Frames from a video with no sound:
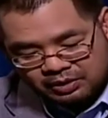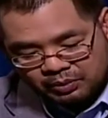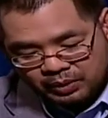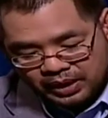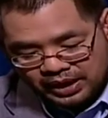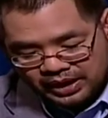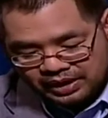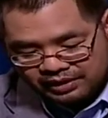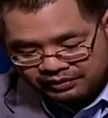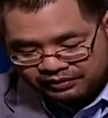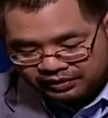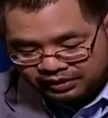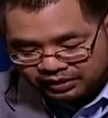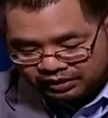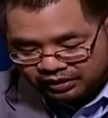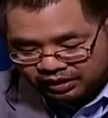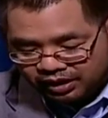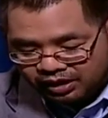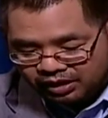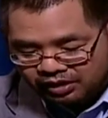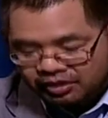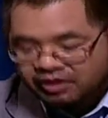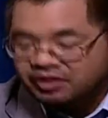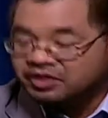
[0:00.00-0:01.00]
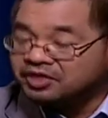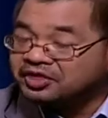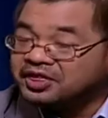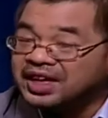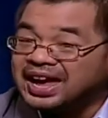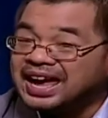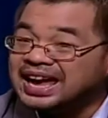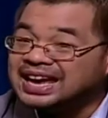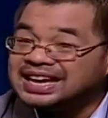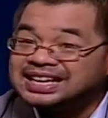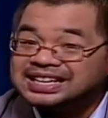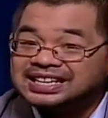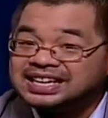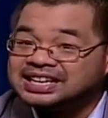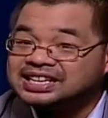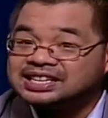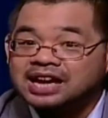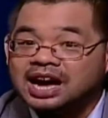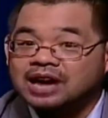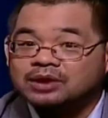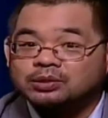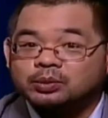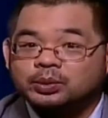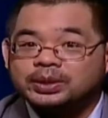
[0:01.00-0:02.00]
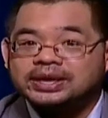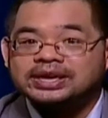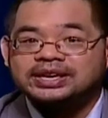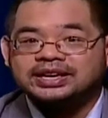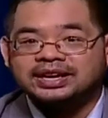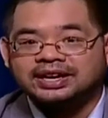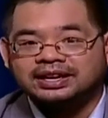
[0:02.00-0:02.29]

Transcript: in the way of Allah, they did not